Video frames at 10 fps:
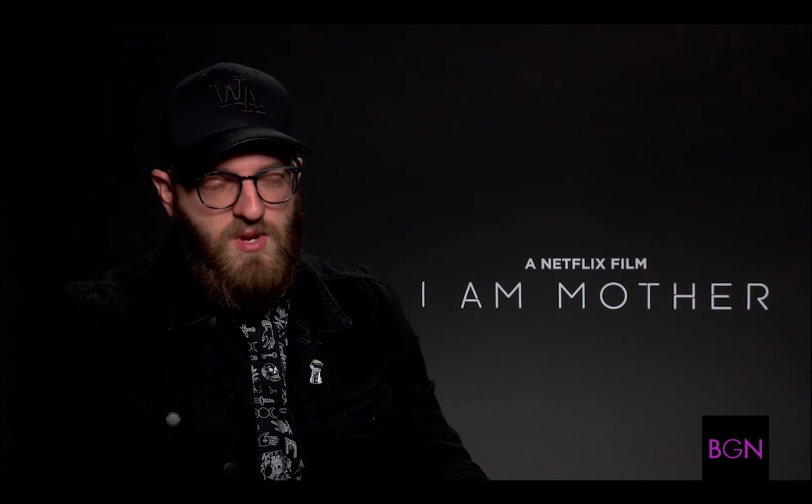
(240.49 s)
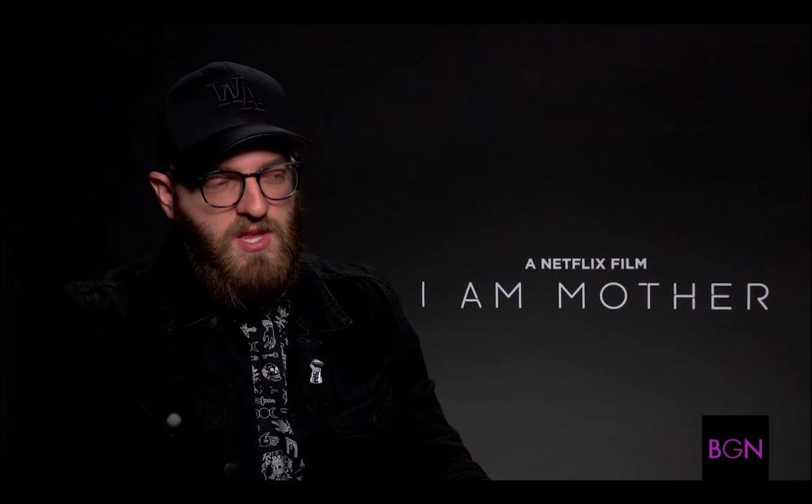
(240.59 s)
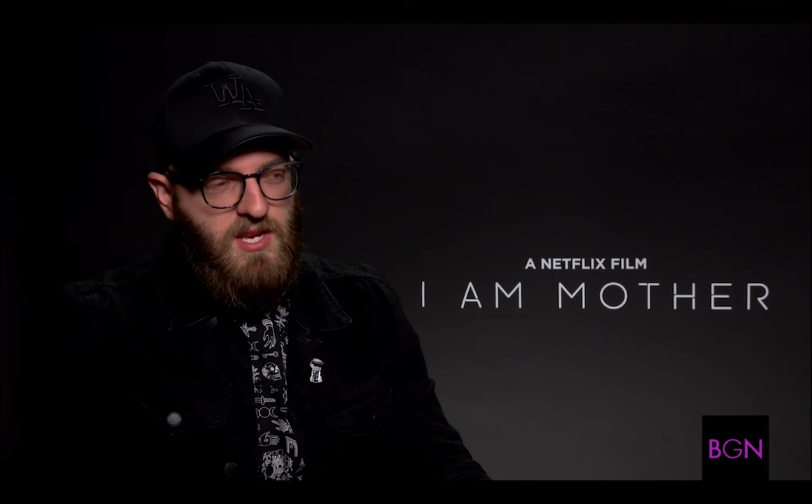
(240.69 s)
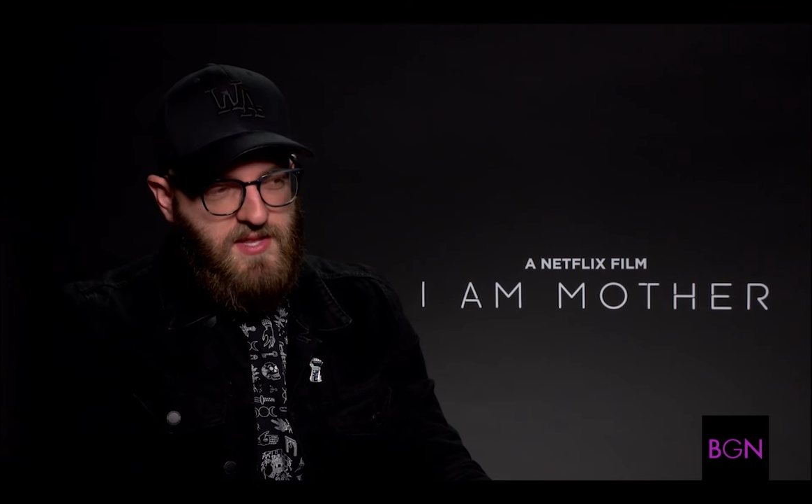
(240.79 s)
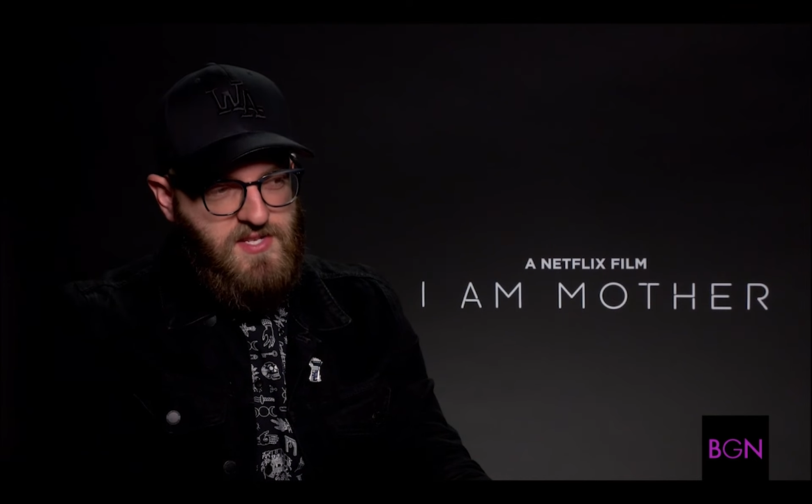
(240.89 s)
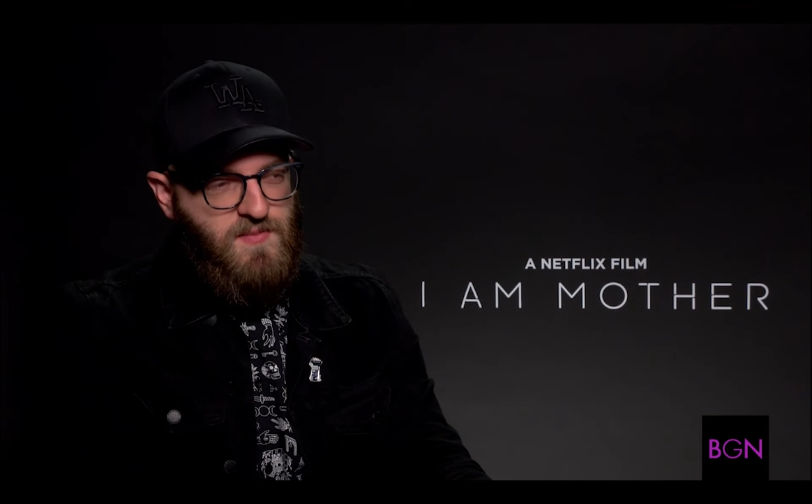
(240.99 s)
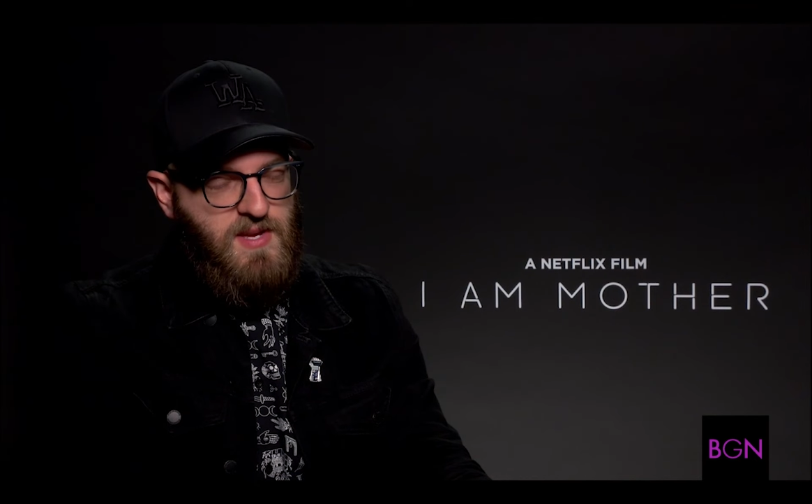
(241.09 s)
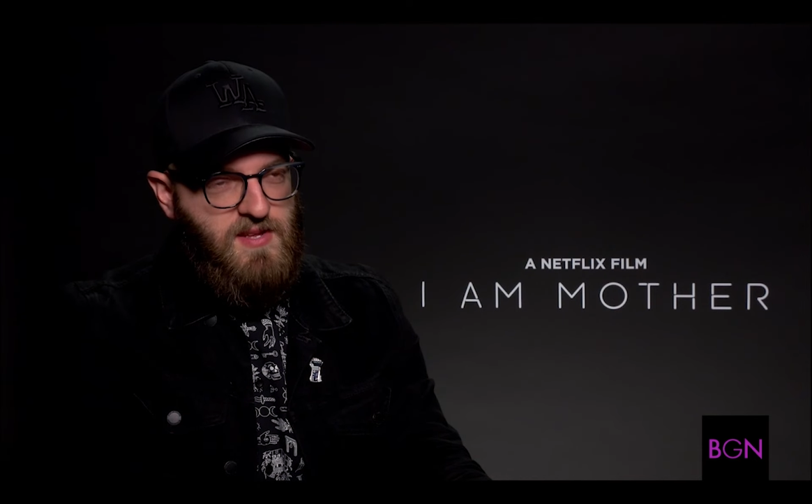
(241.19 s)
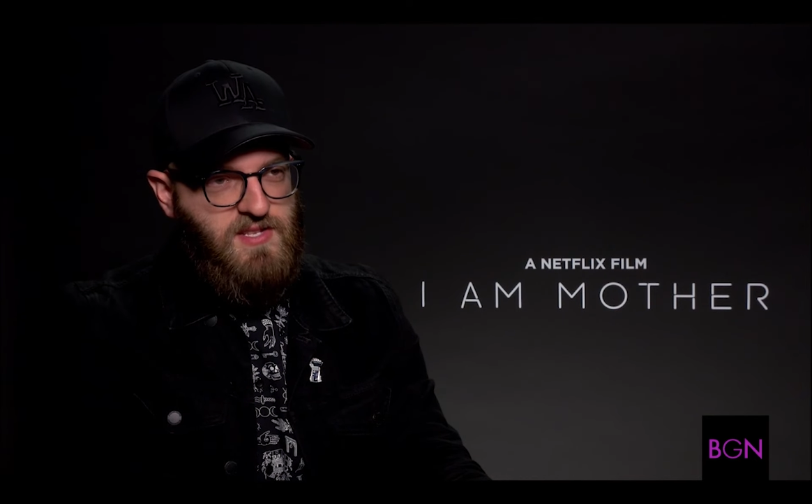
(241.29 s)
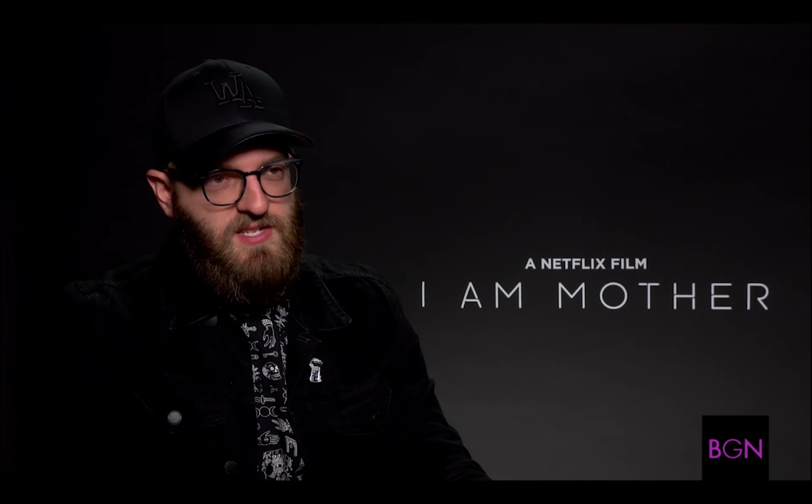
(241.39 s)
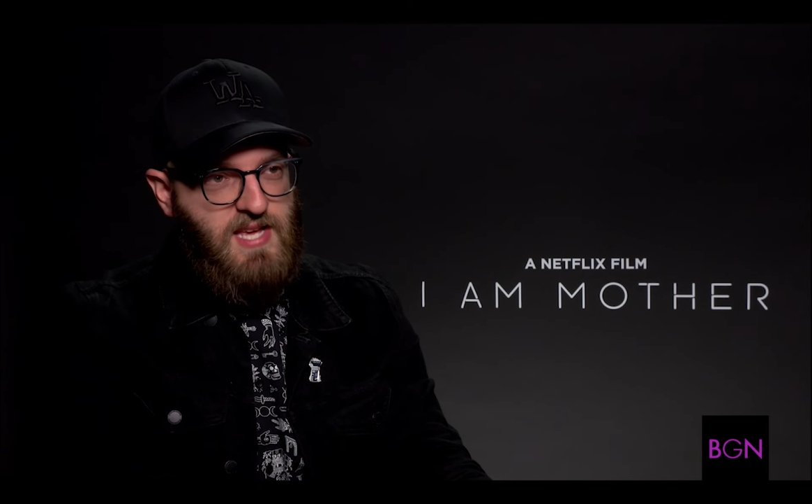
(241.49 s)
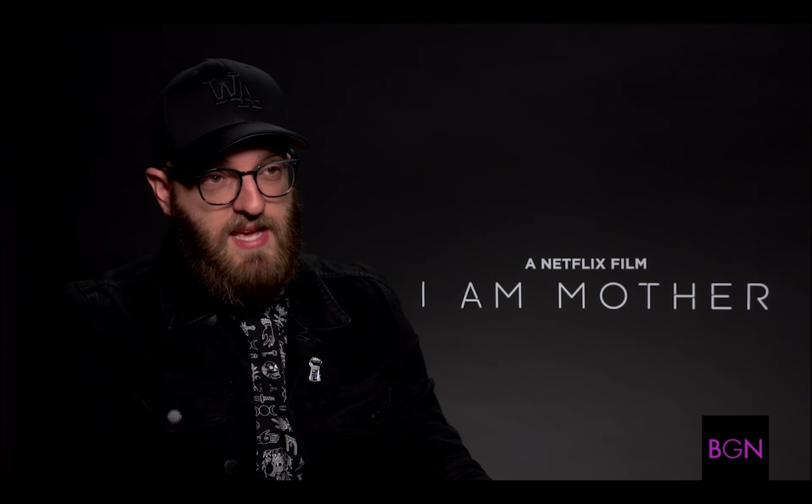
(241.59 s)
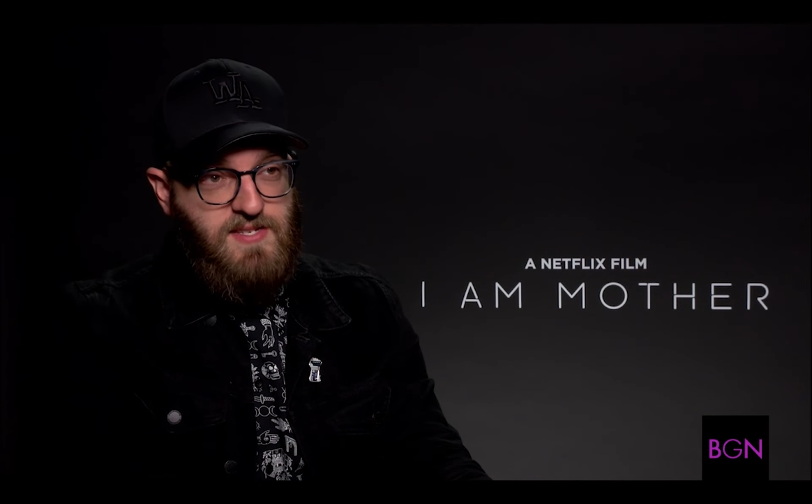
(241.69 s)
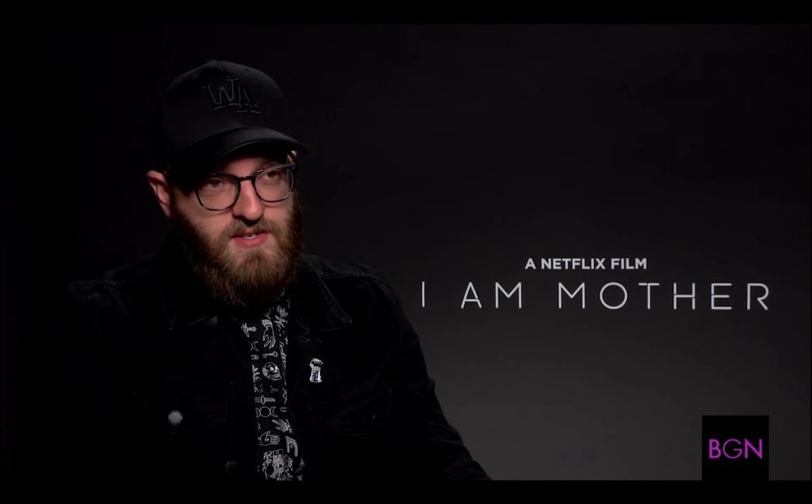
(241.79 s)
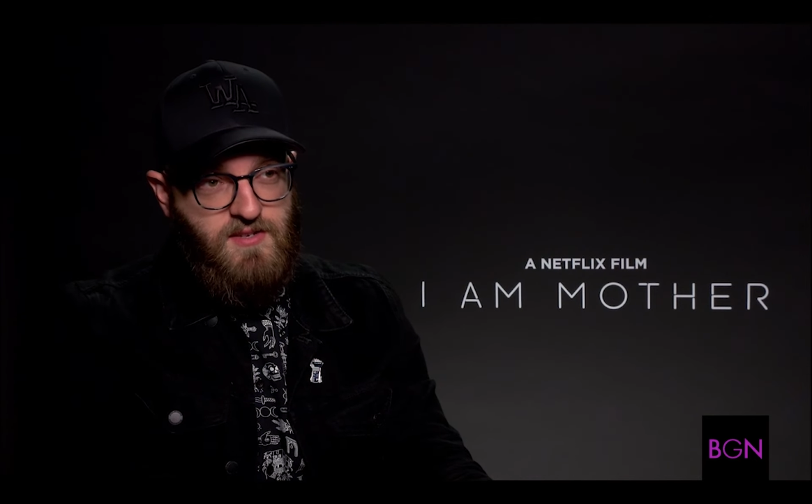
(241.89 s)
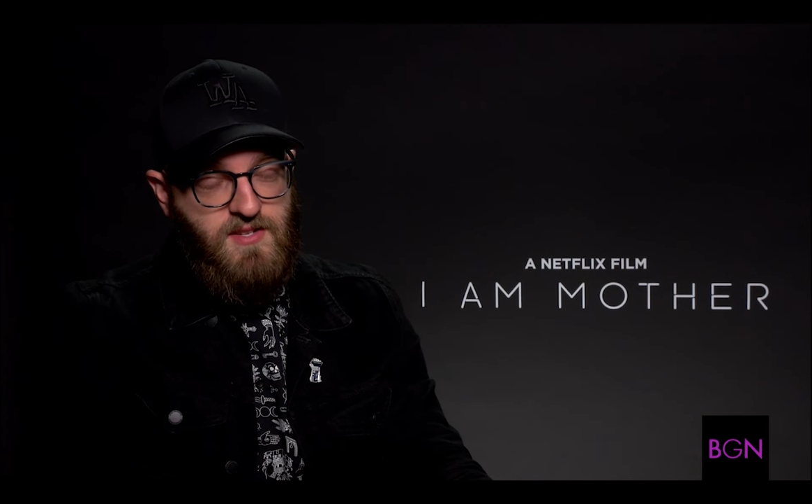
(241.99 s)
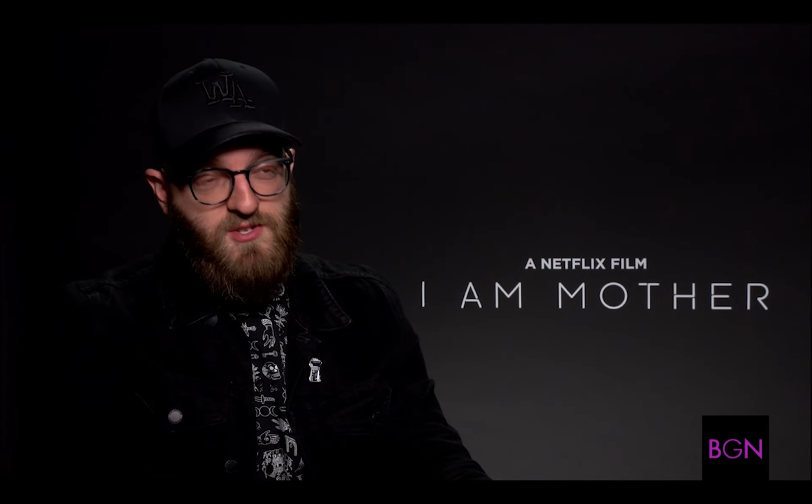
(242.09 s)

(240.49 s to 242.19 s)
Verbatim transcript: It really needs to be tested